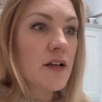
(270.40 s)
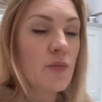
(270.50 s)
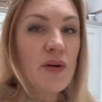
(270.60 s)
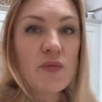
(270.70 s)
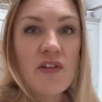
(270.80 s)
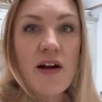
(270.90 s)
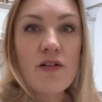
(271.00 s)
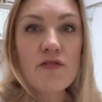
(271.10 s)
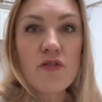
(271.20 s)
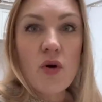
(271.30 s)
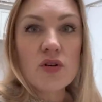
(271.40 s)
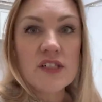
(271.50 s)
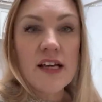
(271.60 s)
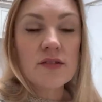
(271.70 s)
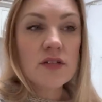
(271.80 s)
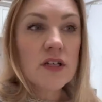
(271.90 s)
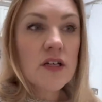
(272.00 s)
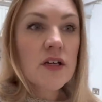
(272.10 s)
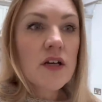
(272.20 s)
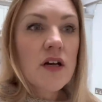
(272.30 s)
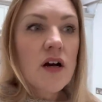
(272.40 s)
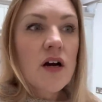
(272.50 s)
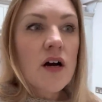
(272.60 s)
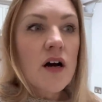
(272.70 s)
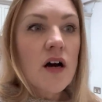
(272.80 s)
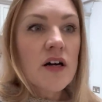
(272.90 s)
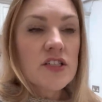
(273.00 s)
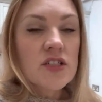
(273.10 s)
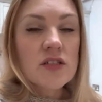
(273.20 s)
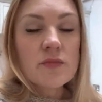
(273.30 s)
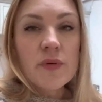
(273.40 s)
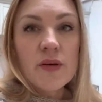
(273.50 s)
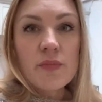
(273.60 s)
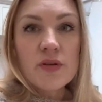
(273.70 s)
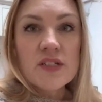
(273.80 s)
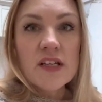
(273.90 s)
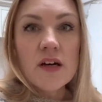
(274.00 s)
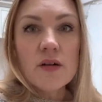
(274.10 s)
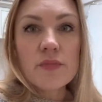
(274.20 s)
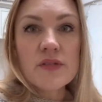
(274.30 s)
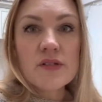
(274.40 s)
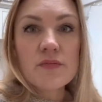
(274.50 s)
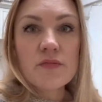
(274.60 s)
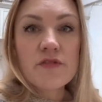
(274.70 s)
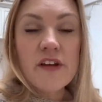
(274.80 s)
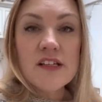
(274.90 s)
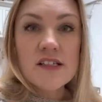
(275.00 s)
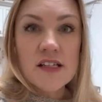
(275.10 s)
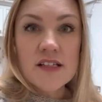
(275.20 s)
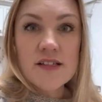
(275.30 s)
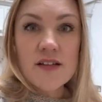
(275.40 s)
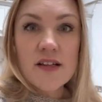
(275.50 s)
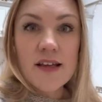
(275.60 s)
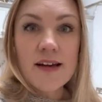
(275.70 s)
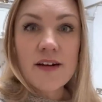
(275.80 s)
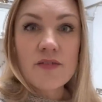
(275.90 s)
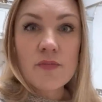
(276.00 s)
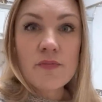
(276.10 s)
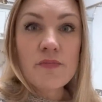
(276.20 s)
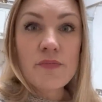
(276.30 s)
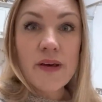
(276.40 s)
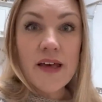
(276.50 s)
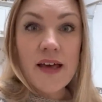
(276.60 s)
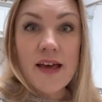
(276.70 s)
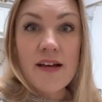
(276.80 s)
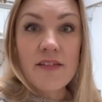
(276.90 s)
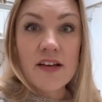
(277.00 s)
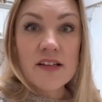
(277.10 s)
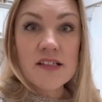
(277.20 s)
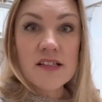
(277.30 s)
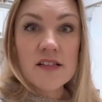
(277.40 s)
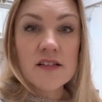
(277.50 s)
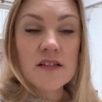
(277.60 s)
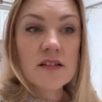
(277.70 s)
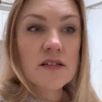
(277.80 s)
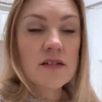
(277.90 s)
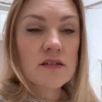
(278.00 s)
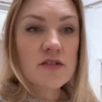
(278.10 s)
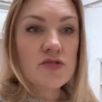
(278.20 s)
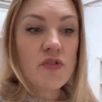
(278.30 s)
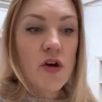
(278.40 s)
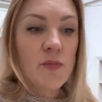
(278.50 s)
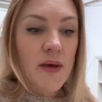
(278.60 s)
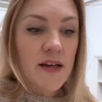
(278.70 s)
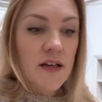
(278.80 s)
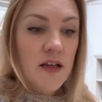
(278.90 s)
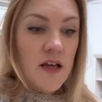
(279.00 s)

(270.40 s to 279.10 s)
when we're out of lockdown, I shall be putting up some fencing so that they can have a bigger area to roam in.